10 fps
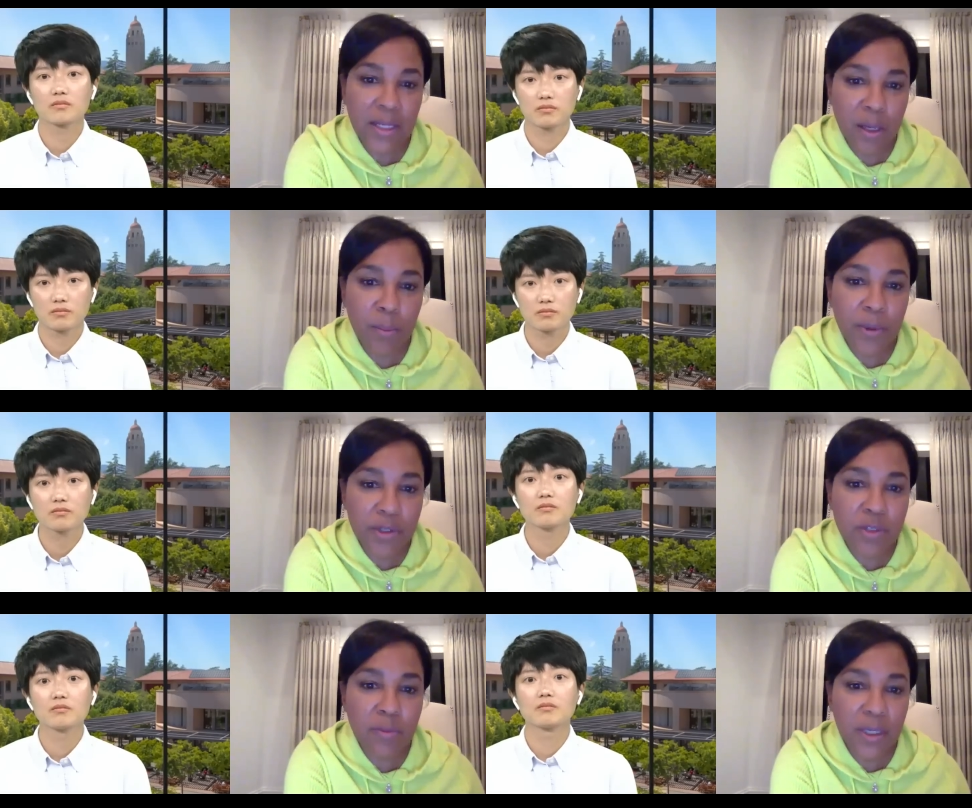Speaker 1: numbers
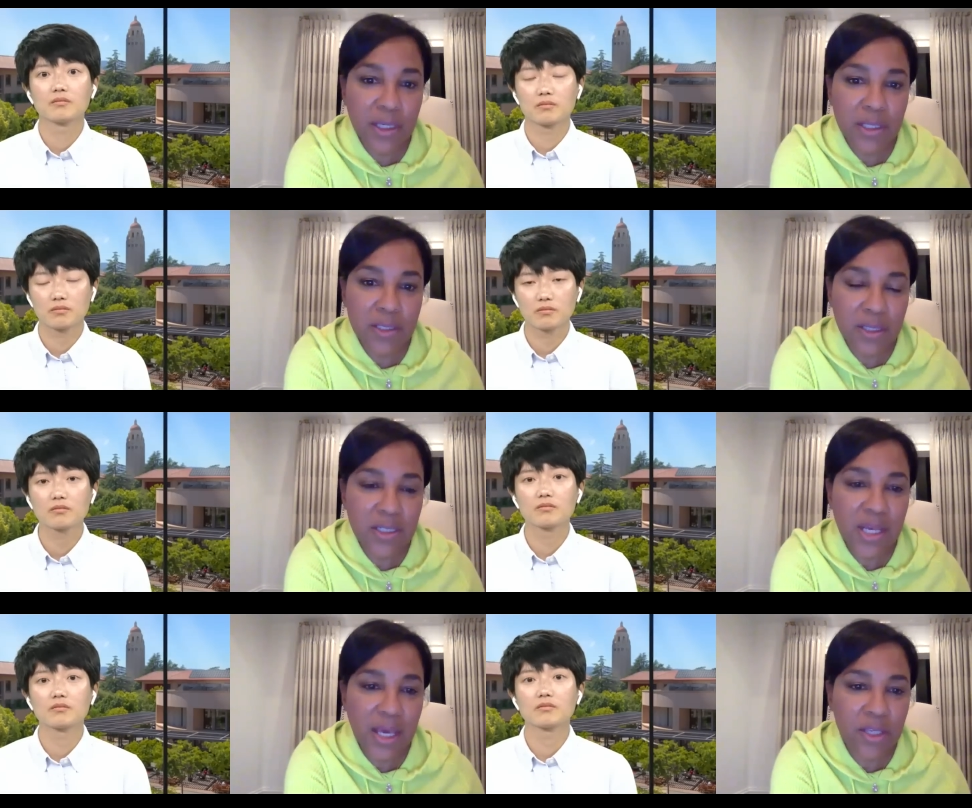because it
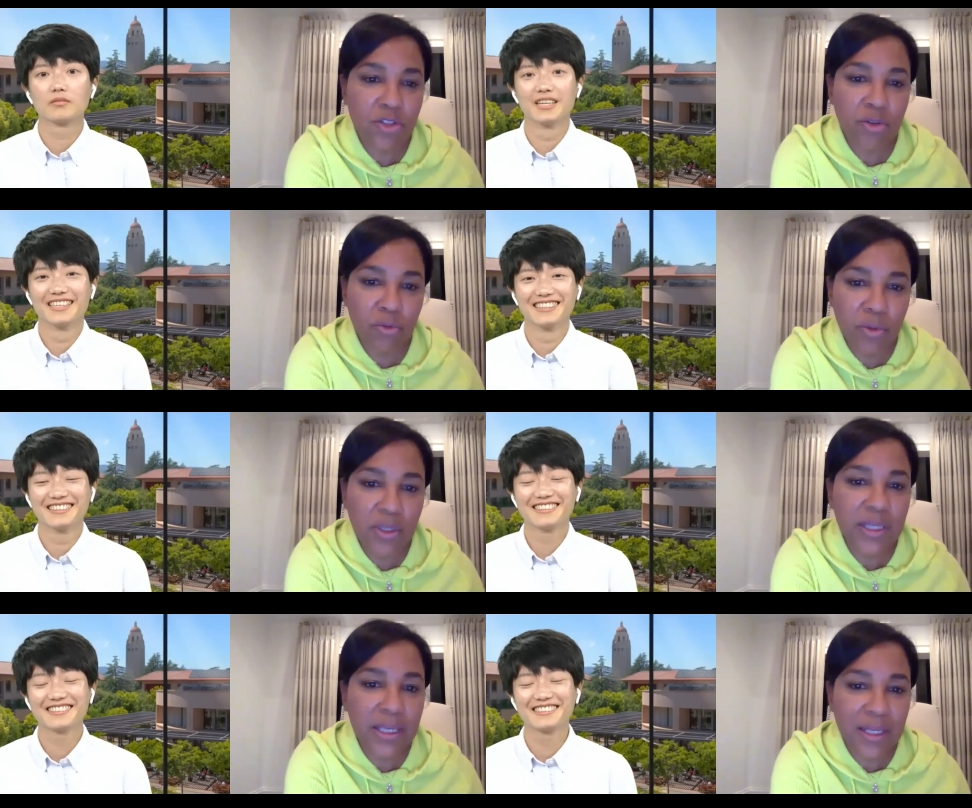takes you really
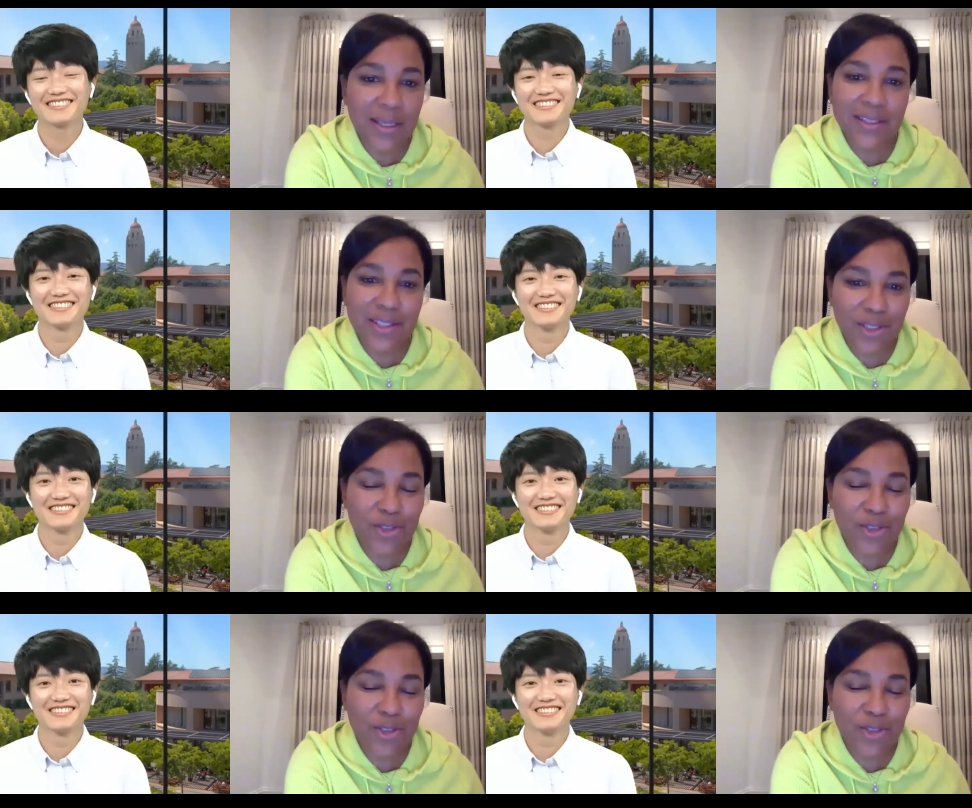getting into the